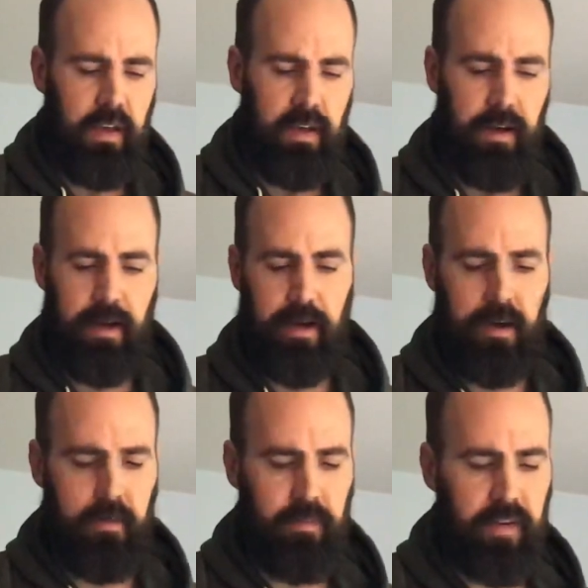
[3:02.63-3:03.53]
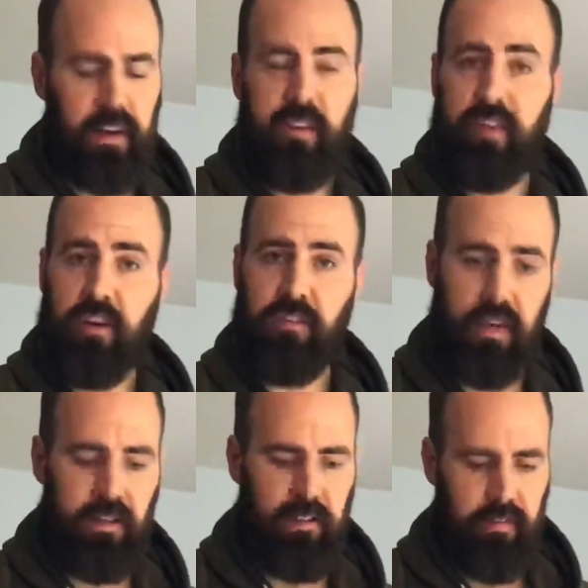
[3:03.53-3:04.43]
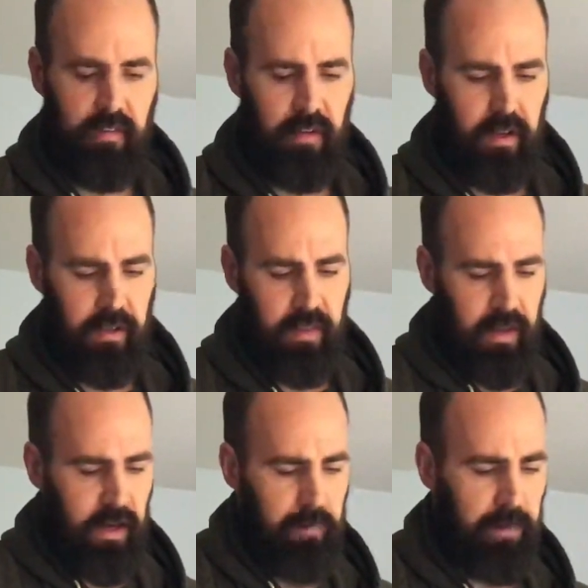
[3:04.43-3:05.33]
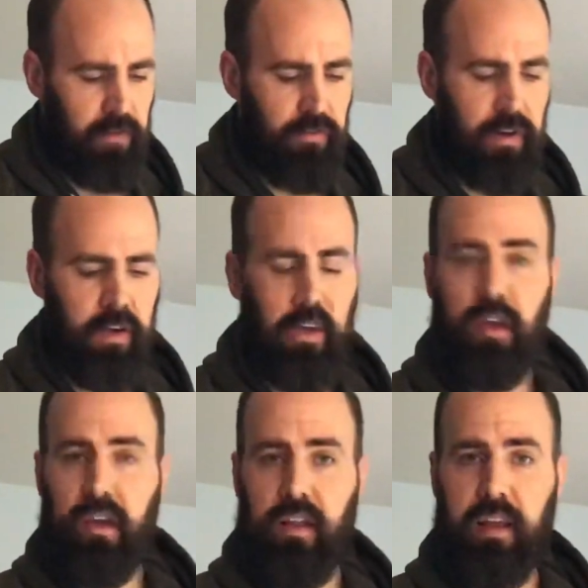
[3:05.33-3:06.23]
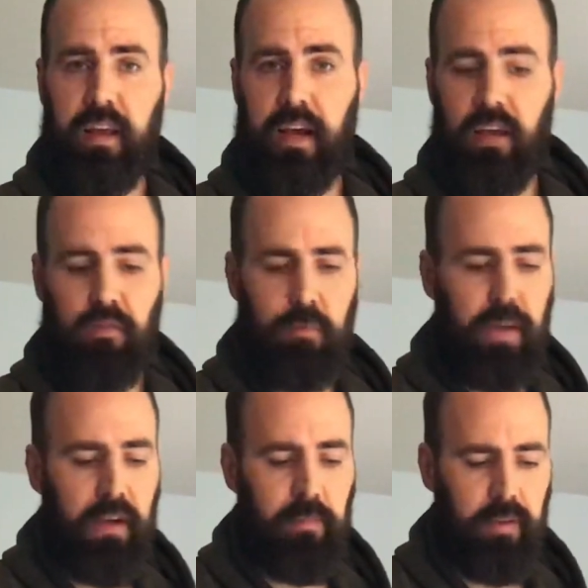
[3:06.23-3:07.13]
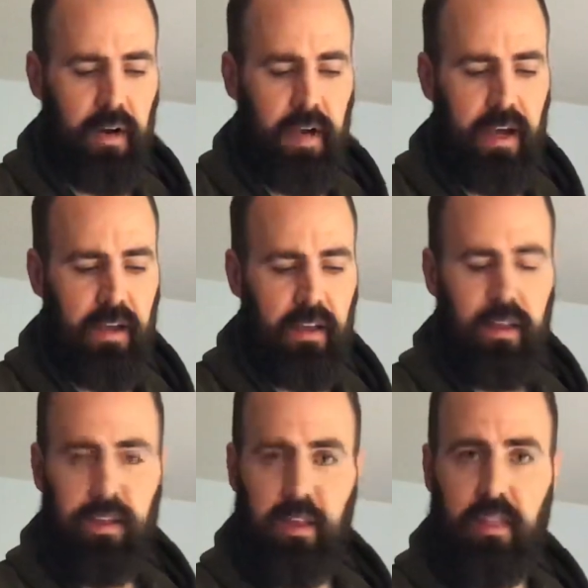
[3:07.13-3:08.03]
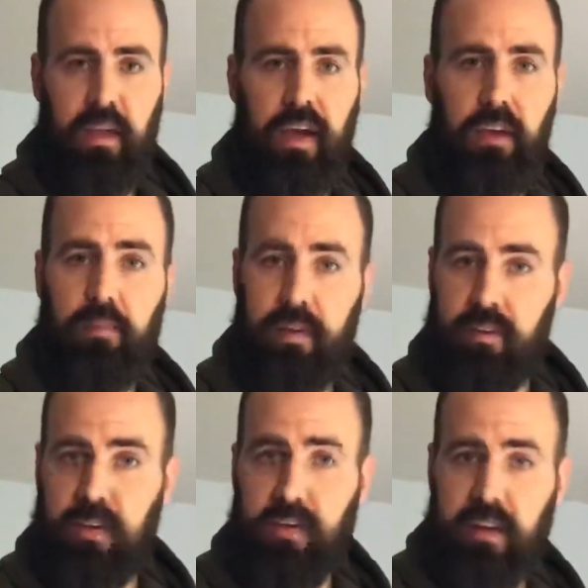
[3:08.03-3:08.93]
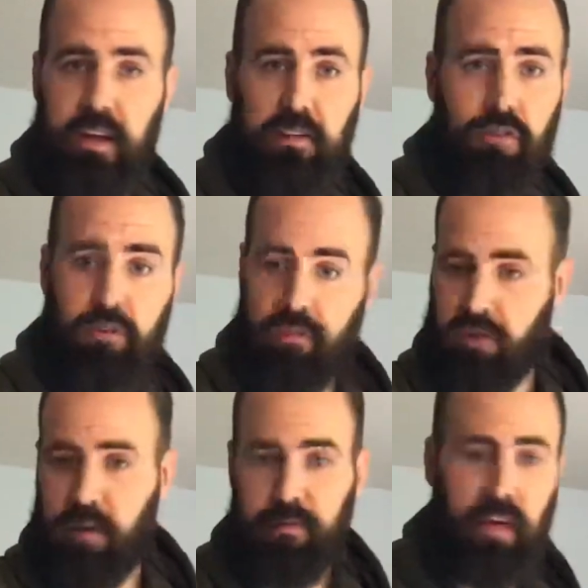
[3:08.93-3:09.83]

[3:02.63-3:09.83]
It's got a center dent. It's called a pinch front. A lot of guys would pick up their hat like that. You might see Indiana Jones grab his